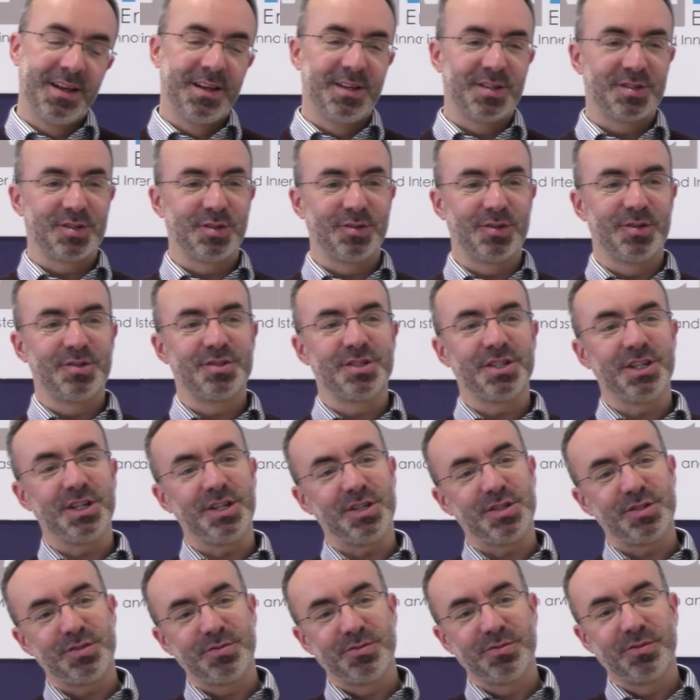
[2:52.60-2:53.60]
So there's the
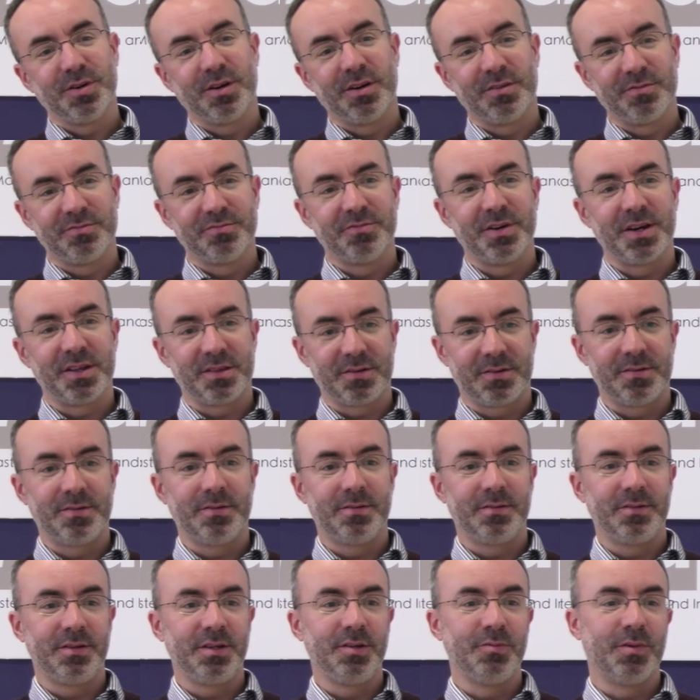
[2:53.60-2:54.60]
issue of
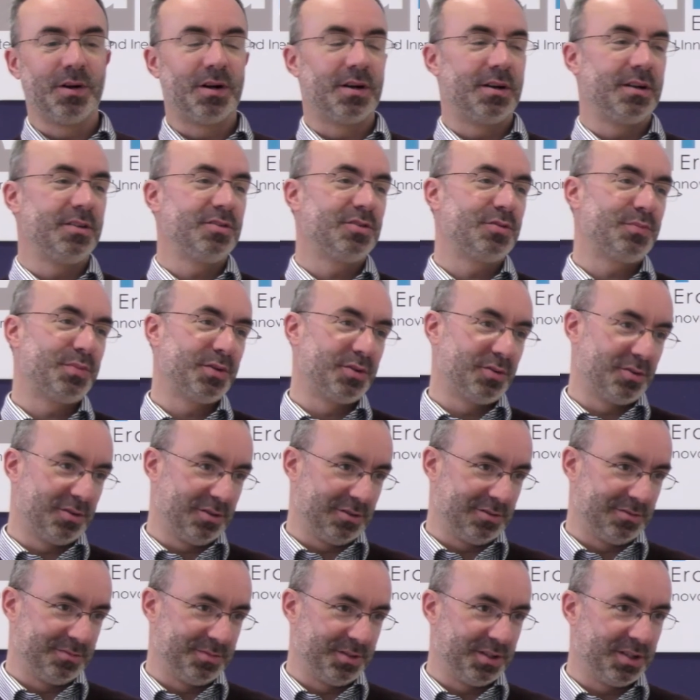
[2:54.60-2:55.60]
whether you are
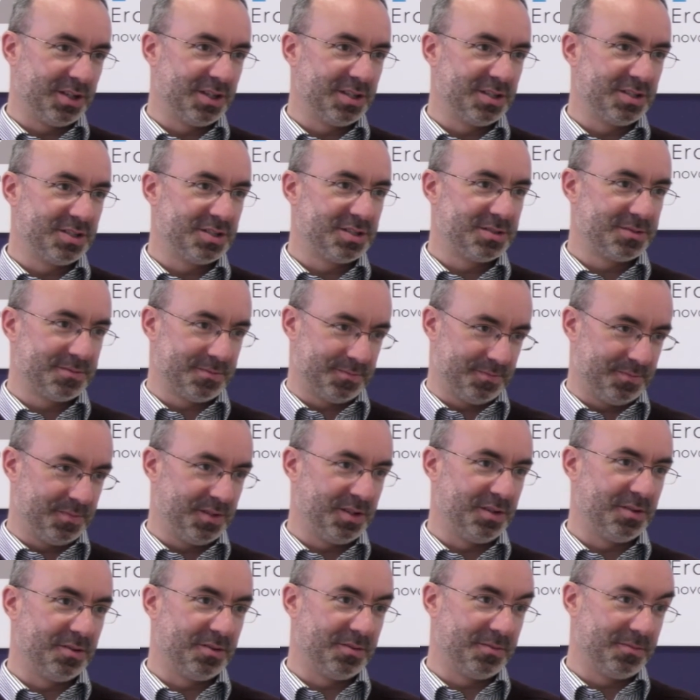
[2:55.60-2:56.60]
entrepreneurial because
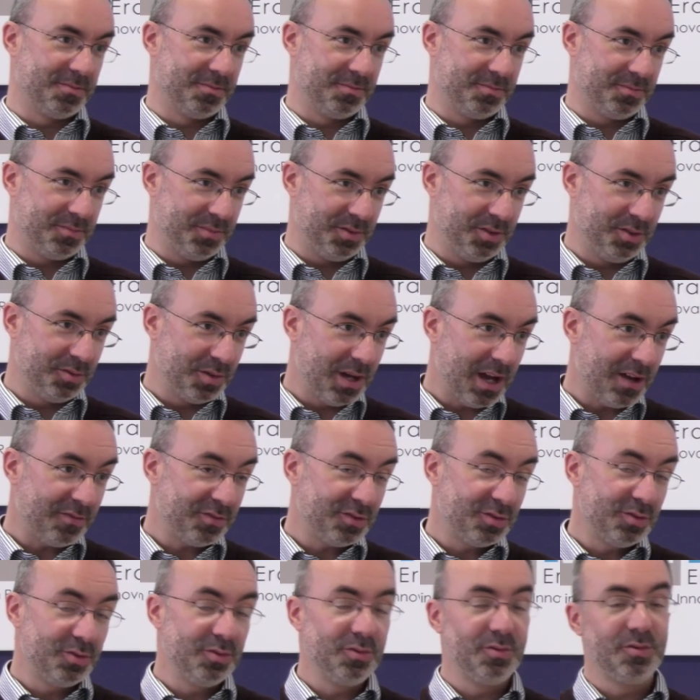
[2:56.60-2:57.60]
you
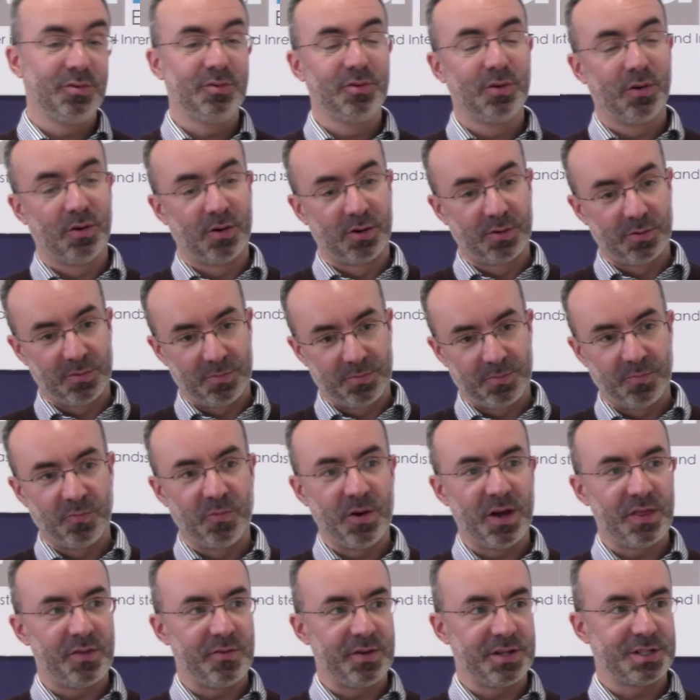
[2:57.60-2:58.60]
have to, or
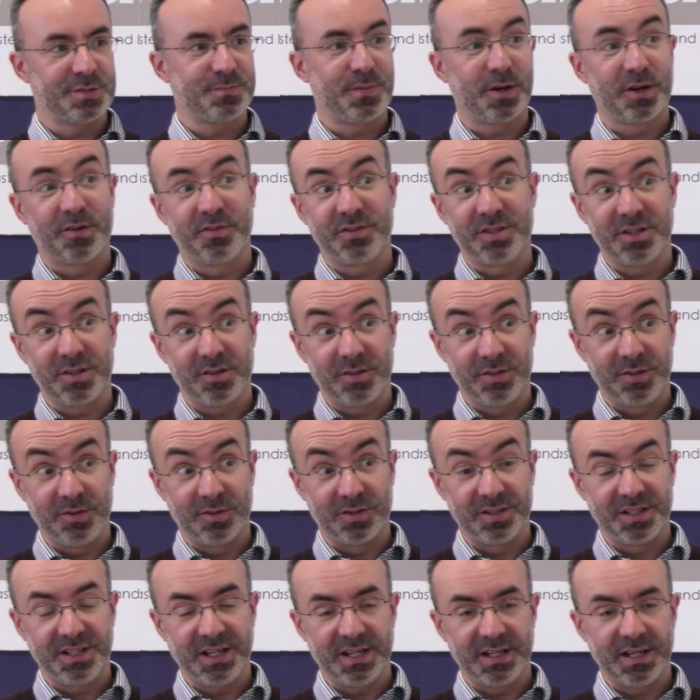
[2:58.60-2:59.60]
whether it's part of
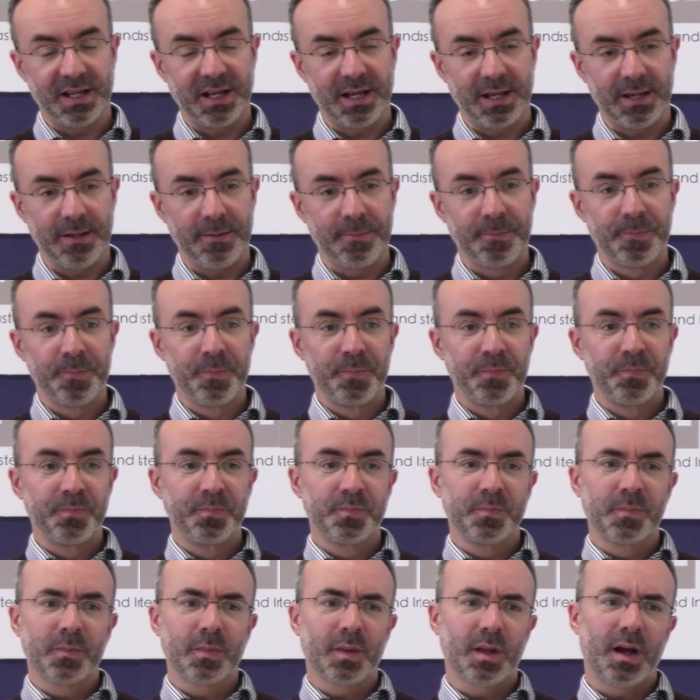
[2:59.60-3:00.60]
your DNA.
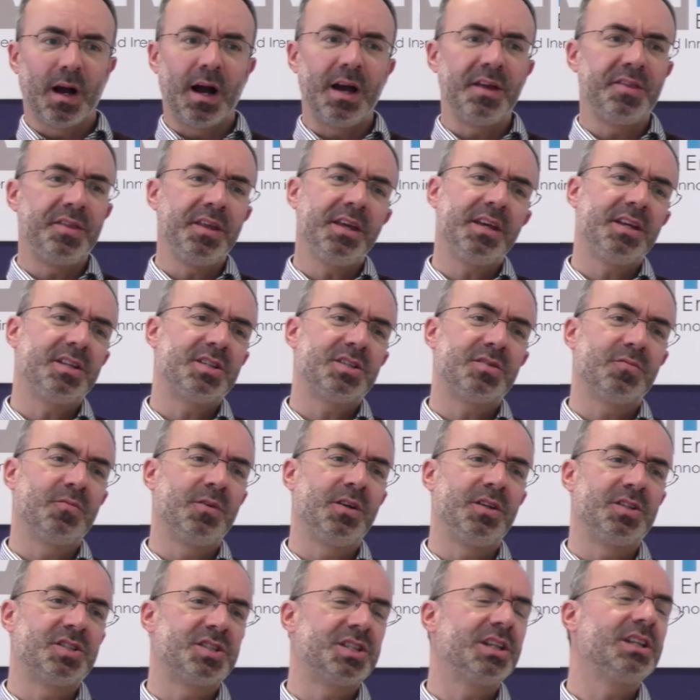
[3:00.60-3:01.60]
I think
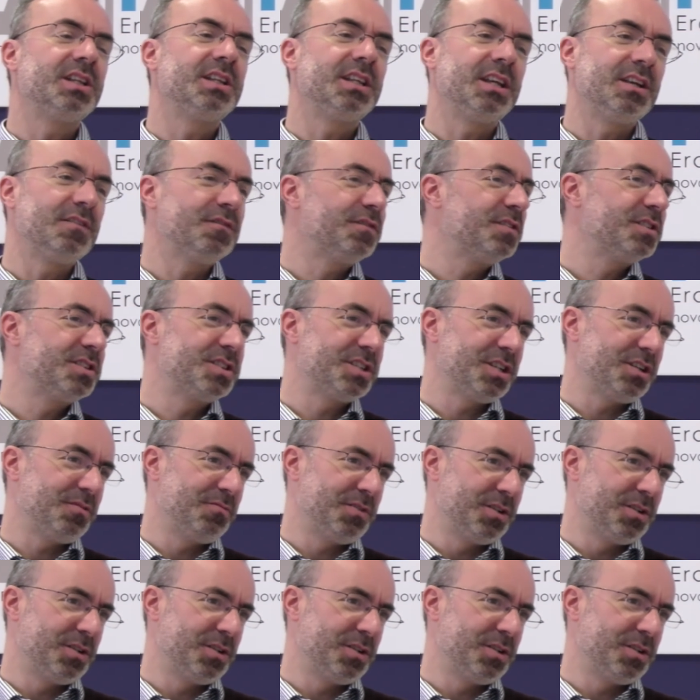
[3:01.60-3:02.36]
it's still in the infancy.